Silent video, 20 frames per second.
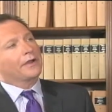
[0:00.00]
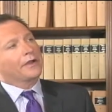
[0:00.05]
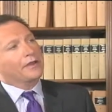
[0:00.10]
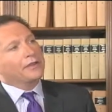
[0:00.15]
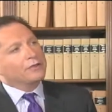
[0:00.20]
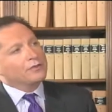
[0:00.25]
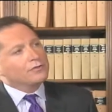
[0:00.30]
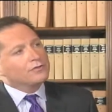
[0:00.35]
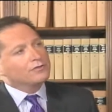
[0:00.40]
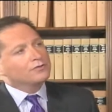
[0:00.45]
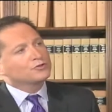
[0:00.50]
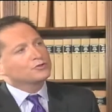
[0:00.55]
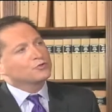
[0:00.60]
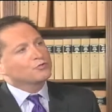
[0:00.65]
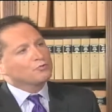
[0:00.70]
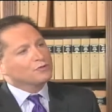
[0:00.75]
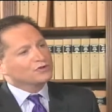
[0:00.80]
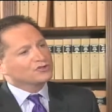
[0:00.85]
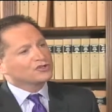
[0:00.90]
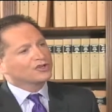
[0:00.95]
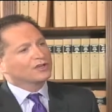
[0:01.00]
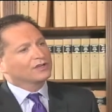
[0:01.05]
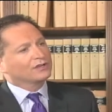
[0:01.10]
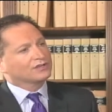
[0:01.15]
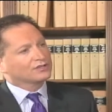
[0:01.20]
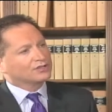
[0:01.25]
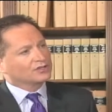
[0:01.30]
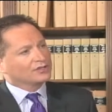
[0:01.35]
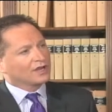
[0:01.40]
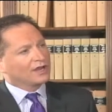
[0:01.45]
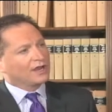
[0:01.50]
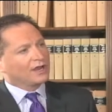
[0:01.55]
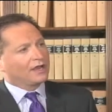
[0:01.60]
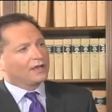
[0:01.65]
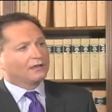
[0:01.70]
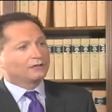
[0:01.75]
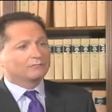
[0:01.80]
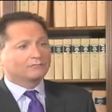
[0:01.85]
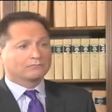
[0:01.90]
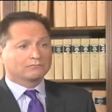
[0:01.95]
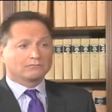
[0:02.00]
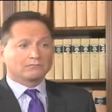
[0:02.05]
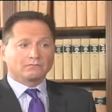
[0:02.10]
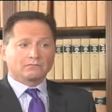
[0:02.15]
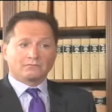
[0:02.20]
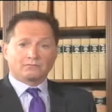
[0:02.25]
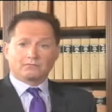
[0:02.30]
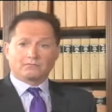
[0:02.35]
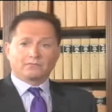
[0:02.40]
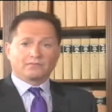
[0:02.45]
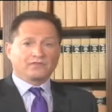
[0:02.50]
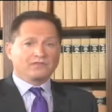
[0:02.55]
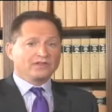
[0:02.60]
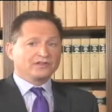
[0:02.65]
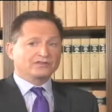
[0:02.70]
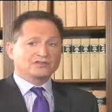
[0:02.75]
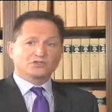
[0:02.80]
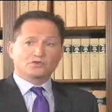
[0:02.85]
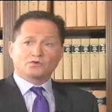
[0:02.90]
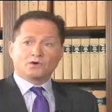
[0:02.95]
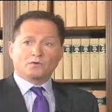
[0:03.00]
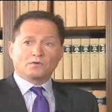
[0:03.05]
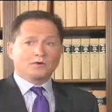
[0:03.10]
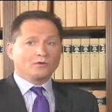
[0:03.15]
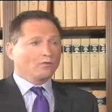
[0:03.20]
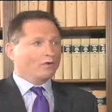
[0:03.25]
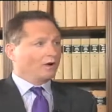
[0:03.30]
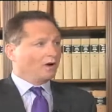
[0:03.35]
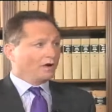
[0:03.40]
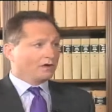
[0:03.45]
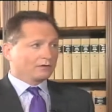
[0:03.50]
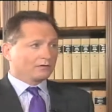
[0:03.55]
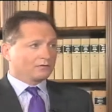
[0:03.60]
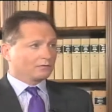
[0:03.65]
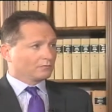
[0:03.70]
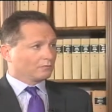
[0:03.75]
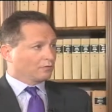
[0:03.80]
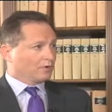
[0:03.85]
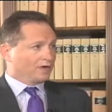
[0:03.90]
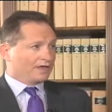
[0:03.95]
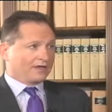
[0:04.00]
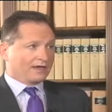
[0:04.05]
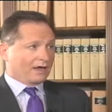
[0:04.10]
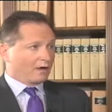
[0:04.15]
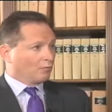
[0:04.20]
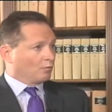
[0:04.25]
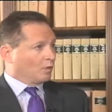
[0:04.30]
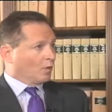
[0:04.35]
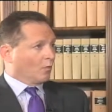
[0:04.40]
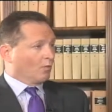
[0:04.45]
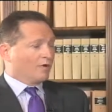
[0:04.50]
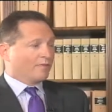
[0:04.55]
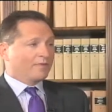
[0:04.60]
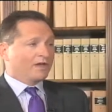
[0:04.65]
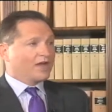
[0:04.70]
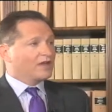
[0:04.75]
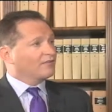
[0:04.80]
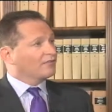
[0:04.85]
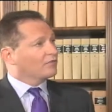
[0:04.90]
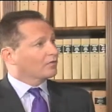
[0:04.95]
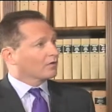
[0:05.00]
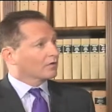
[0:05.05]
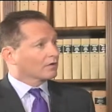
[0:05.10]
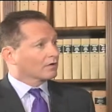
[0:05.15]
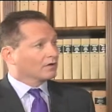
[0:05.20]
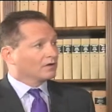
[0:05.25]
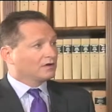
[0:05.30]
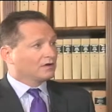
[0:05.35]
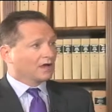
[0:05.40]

is Michigan saying this is what we want? We get what we pay for.